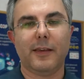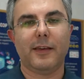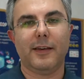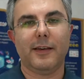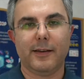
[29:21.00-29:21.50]

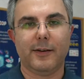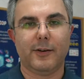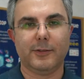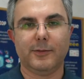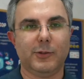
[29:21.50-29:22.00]
uh,
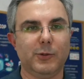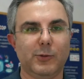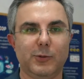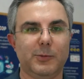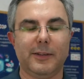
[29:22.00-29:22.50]
on
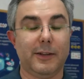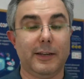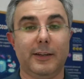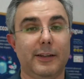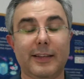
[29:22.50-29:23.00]
YouTube.
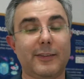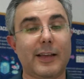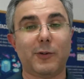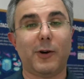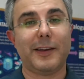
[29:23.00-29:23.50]
Uh, that's
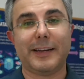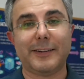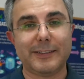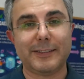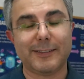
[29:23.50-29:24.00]
actually how I
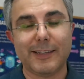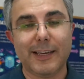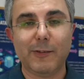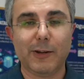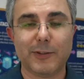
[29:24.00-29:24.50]
learned
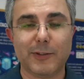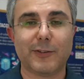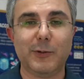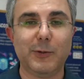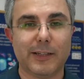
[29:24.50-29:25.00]
when I was a
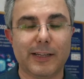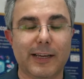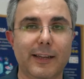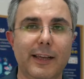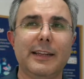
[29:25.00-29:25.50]
student,
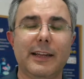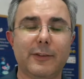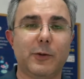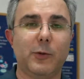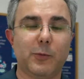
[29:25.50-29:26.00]
and
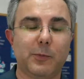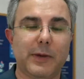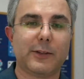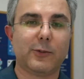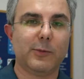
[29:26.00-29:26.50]
that goes
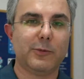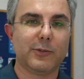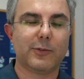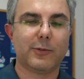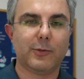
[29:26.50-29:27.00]
back to
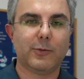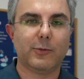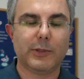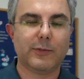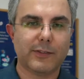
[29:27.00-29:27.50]
almost
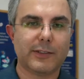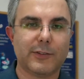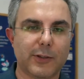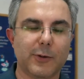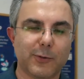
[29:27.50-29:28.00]
25
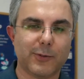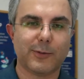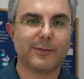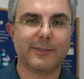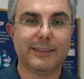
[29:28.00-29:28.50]
years ago. So
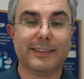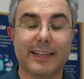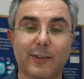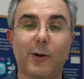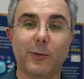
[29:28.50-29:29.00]

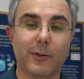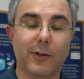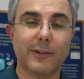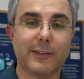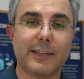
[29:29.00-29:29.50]
that's how
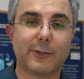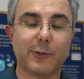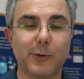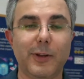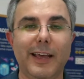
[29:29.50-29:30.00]
long is that
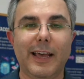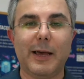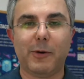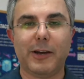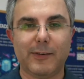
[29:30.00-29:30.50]
tool.
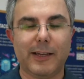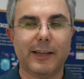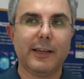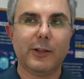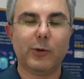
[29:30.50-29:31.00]
And by the
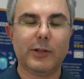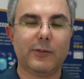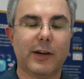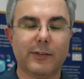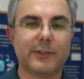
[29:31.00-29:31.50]
way,
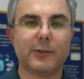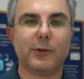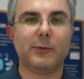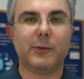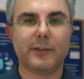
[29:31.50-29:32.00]
25 years
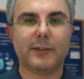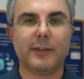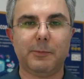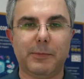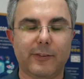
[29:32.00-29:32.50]
ago, it was
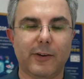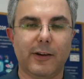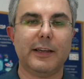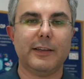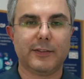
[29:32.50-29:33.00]
still better.
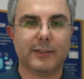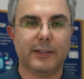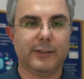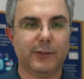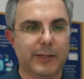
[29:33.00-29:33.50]
It still
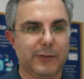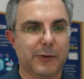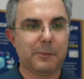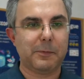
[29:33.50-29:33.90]
it is better.